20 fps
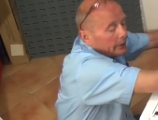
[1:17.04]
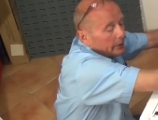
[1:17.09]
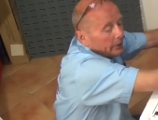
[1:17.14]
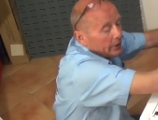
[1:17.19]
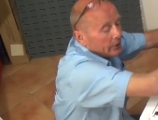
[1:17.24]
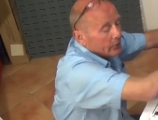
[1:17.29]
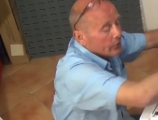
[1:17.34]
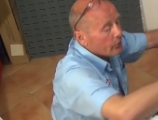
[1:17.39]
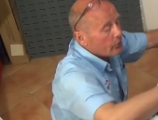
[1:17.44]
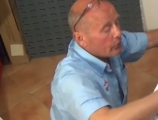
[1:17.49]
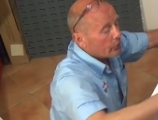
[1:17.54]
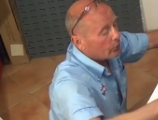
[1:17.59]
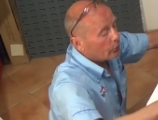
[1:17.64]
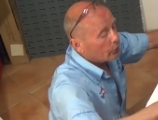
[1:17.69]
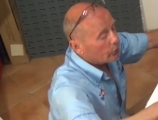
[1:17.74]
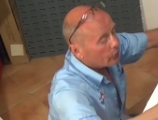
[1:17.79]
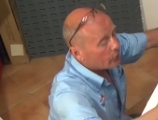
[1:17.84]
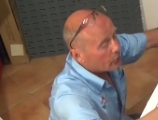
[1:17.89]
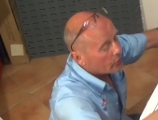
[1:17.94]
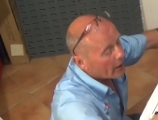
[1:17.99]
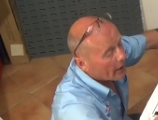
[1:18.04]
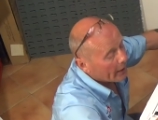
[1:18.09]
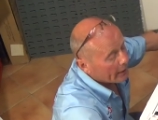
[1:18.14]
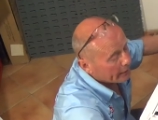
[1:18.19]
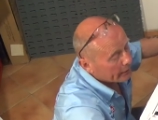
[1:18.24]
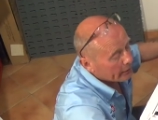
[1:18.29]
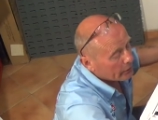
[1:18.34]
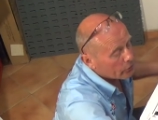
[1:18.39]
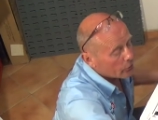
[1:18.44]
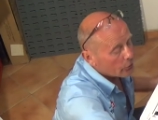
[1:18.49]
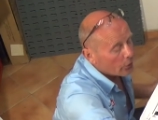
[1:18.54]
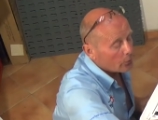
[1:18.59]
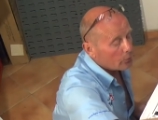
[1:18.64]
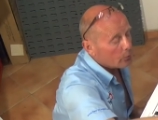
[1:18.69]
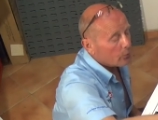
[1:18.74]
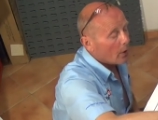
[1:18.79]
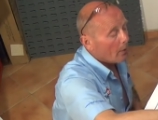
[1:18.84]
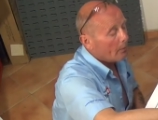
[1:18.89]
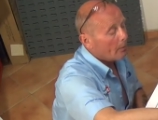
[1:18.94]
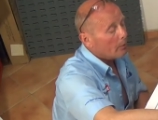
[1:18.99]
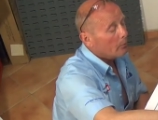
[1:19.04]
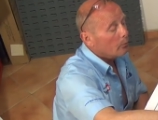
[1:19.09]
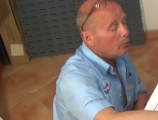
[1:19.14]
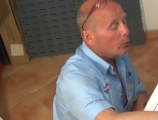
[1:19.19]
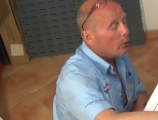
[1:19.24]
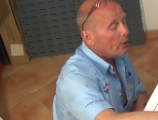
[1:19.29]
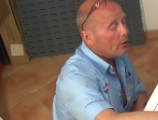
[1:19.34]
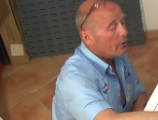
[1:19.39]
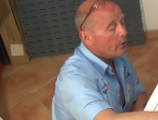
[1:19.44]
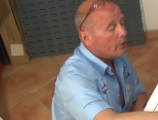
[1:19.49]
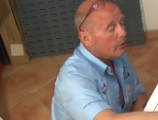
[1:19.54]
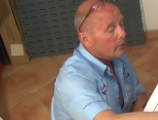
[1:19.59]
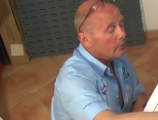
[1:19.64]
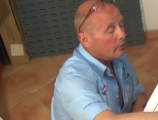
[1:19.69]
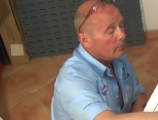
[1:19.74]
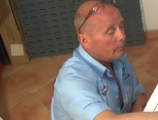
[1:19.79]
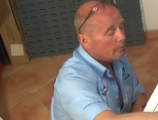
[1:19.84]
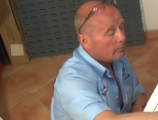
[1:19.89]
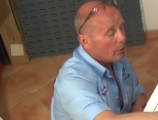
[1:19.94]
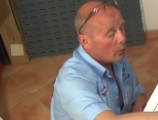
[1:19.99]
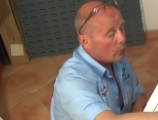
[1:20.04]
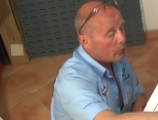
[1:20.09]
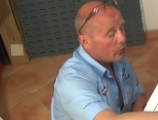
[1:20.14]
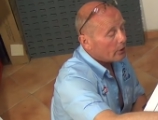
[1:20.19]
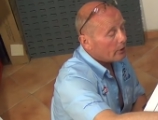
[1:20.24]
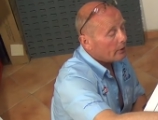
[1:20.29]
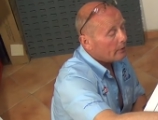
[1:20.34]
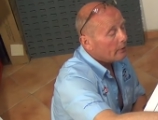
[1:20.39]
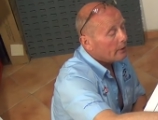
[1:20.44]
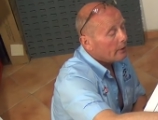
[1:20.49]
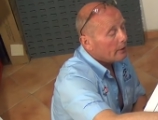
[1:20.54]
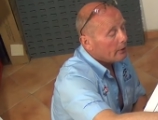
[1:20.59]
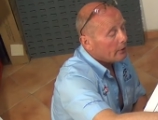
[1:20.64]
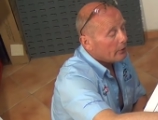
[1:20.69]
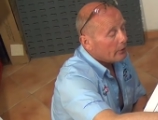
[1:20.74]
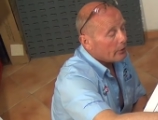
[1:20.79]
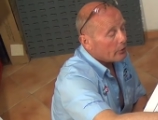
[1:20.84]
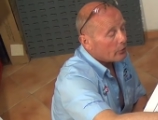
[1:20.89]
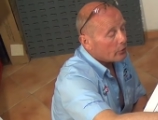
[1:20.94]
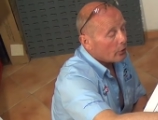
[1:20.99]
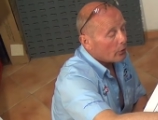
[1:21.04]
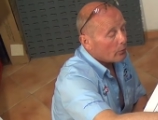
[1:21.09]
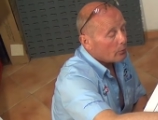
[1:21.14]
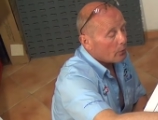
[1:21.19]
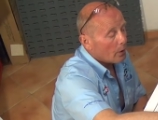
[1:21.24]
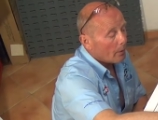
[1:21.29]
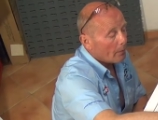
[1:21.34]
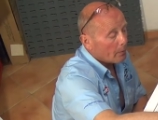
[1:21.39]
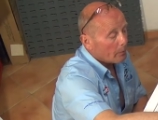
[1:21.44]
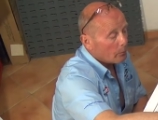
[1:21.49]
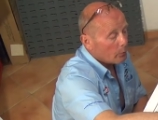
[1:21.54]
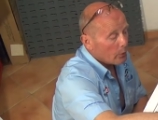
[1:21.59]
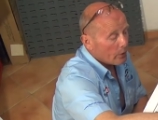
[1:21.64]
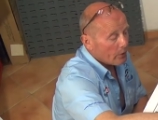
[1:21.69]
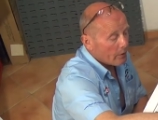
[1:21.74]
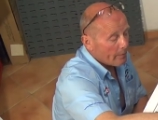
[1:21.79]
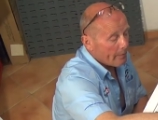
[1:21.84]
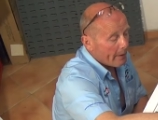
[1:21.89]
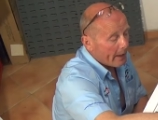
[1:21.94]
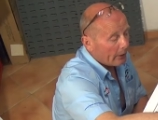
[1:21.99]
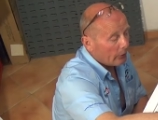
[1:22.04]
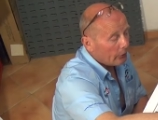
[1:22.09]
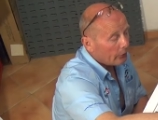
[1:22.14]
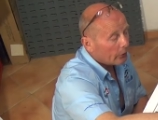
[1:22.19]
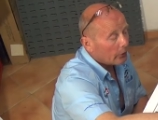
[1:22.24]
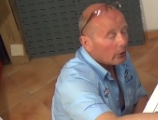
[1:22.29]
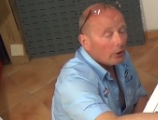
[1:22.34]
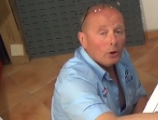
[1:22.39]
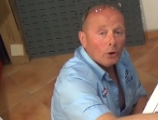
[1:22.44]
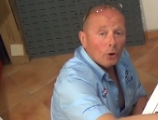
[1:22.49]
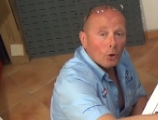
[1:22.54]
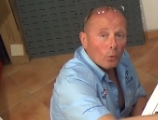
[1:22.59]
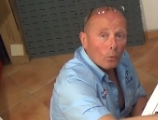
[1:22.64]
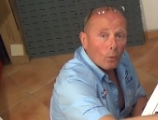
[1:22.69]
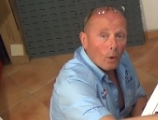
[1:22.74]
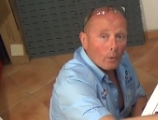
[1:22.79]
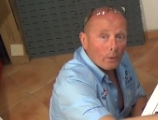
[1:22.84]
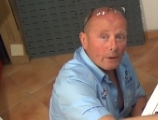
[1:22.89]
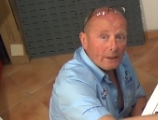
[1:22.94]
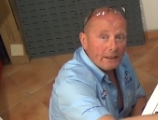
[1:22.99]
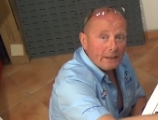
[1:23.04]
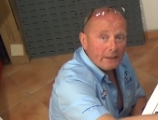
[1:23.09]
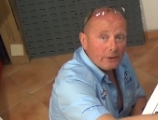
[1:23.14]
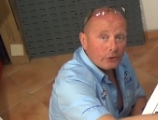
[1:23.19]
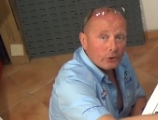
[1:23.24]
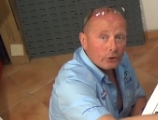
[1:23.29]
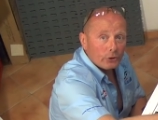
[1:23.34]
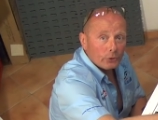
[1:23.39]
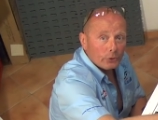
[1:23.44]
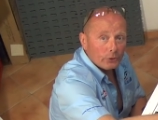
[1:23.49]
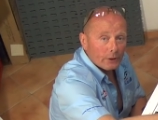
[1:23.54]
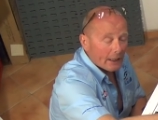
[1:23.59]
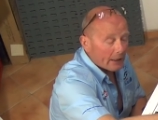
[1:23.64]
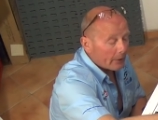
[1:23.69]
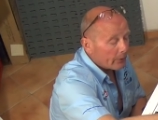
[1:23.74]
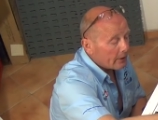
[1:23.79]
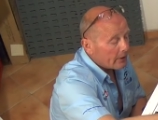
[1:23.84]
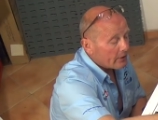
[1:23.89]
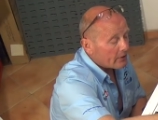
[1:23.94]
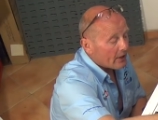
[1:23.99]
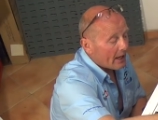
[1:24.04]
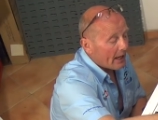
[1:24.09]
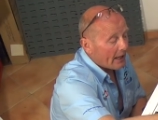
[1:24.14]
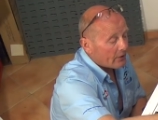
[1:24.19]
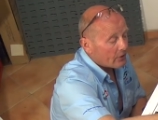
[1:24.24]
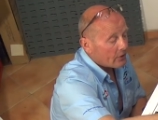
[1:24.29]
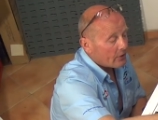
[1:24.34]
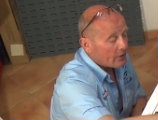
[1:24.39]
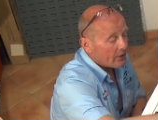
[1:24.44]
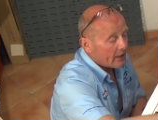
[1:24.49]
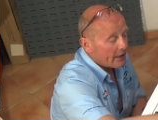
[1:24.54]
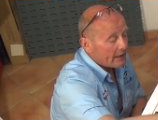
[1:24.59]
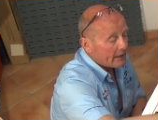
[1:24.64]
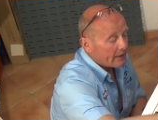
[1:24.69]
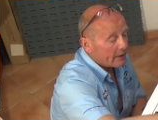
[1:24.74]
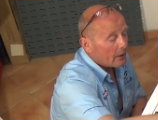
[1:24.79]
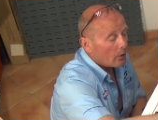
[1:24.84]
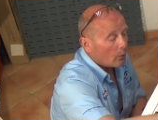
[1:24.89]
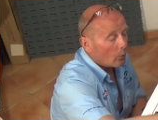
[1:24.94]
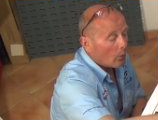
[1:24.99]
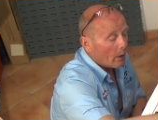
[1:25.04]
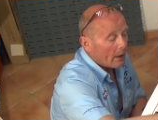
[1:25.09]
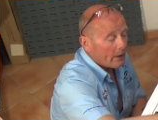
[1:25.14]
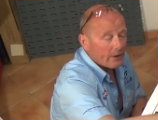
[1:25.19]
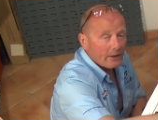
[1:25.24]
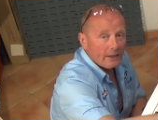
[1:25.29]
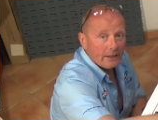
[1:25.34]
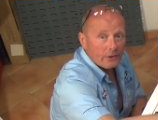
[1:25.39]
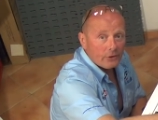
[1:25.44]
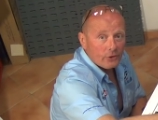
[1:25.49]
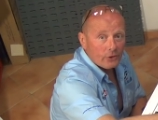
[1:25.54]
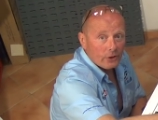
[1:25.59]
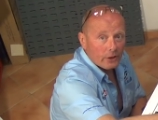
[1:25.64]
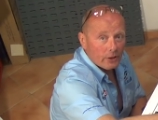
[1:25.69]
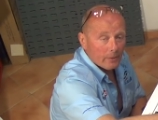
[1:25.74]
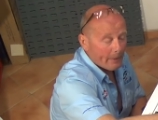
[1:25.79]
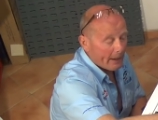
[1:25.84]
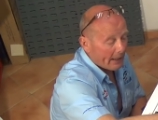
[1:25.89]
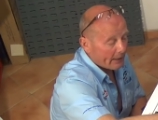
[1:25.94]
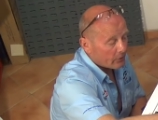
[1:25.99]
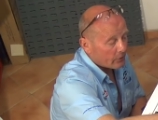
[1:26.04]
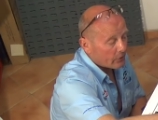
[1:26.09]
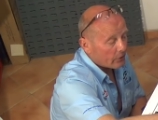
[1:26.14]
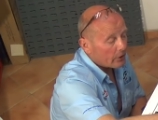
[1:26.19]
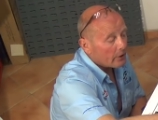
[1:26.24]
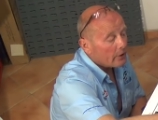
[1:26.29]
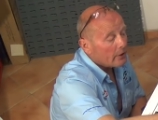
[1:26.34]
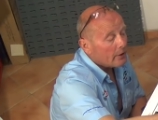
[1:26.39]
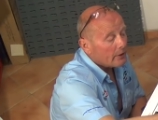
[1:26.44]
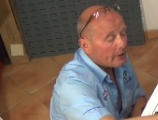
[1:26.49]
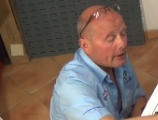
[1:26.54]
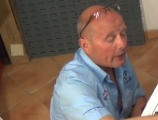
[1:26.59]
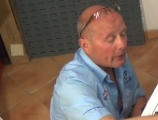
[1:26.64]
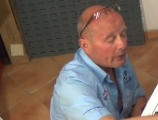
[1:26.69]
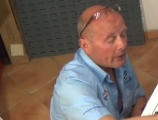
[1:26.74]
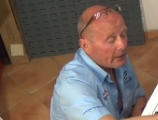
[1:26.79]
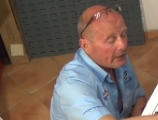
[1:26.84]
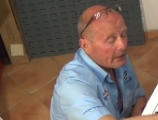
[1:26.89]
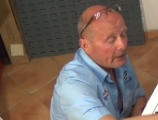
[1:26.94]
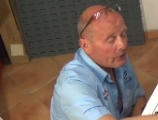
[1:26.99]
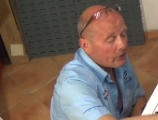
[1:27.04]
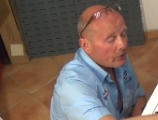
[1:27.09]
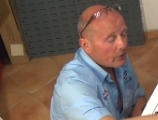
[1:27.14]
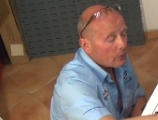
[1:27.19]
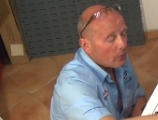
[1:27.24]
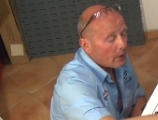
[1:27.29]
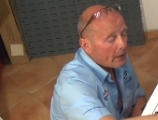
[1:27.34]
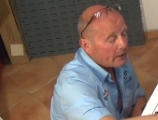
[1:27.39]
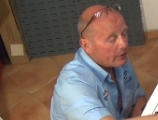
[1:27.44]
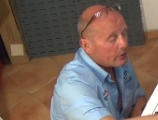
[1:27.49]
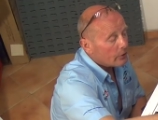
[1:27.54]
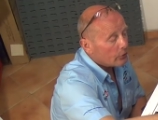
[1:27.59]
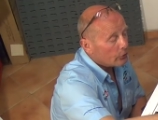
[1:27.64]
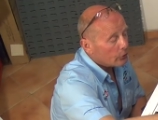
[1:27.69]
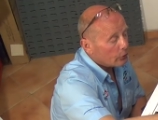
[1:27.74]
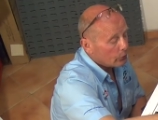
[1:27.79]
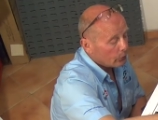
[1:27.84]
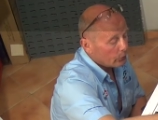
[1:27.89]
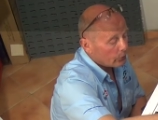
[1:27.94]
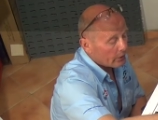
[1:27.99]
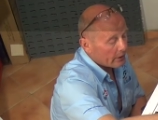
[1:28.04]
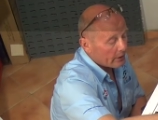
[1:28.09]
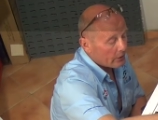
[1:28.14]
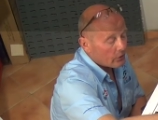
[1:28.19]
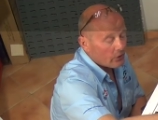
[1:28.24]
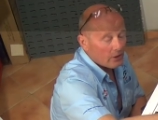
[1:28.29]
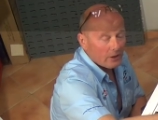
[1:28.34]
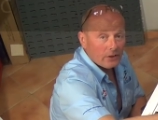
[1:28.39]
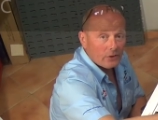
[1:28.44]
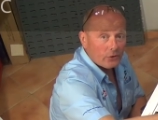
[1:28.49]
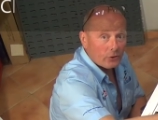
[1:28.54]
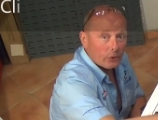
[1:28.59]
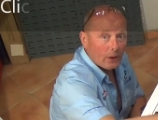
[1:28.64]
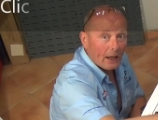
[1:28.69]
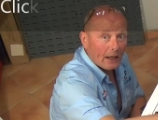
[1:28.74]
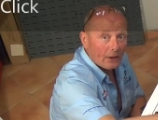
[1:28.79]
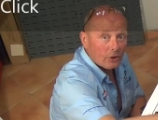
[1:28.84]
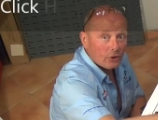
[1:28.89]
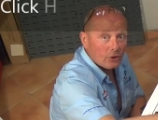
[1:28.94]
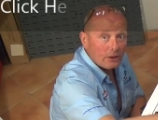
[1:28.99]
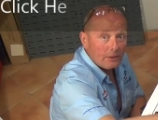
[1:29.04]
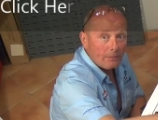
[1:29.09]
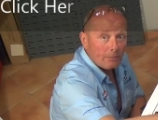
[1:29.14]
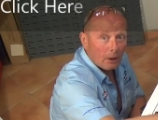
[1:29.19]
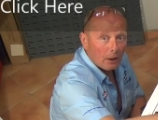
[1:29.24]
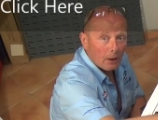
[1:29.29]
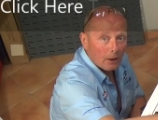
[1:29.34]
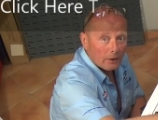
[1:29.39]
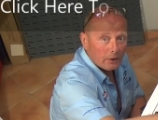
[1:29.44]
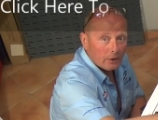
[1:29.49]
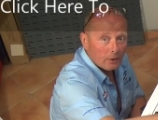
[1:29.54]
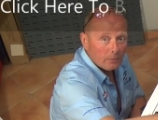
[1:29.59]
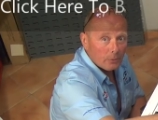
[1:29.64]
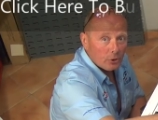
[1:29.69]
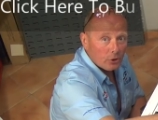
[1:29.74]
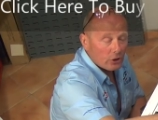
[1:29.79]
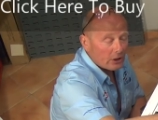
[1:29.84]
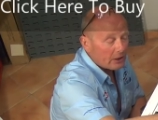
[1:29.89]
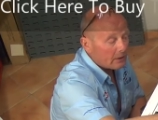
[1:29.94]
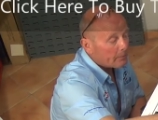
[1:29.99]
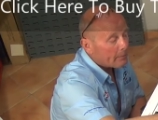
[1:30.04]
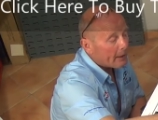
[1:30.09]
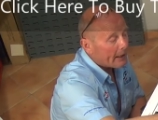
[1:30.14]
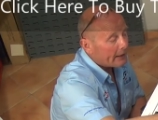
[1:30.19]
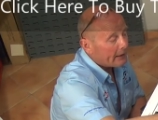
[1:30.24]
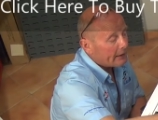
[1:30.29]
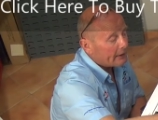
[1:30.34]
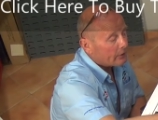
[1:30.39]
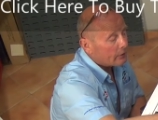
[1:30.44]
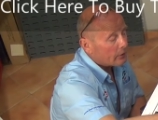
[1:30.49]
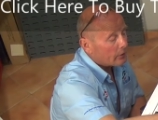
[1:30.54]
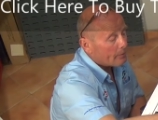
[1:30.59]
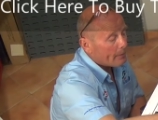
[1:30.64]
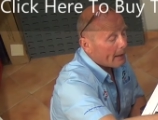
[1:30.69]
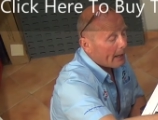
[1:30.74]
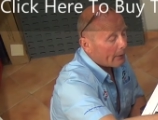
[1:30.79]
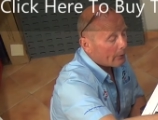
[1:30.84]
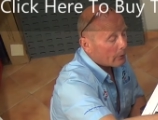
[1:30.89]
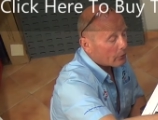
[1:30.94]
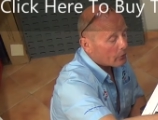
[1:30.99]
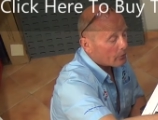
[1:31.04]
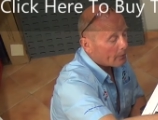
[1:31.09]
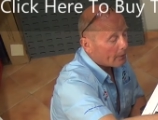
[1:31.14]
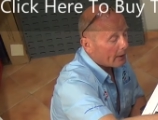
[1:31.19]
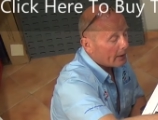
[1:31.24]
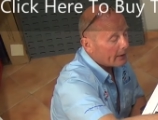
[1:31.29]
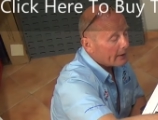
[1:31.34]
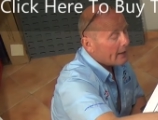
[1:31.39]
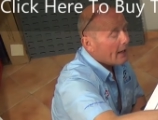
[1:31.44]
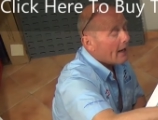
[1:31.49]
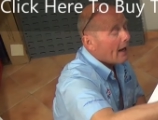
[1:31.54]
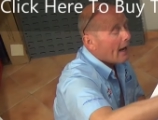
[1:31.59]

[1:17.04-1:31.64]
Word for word: This is a good sign, there's no problem with the motor, there's no problem with the belt. What we need to do now is ascertain whether it's the capacitor. Now the easy way to do this is to actually plug the machine back into the power supply